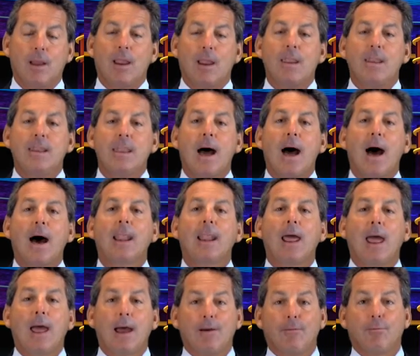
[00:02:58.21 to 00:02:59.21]
not
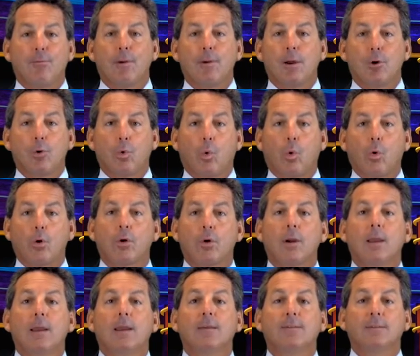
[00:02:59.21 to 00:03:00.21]
every
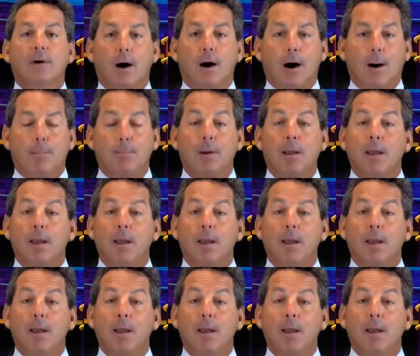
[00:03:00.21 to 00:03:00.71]
quarter is up.